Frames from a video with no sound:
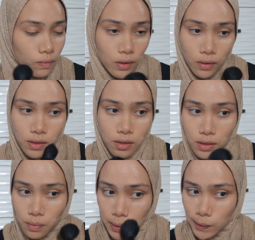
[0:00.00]
Now let's
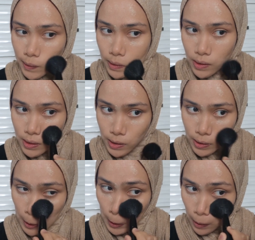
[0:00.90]
just blend
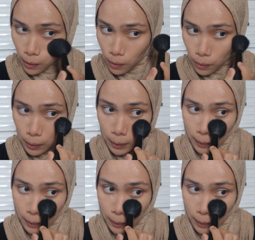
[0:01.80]
this out.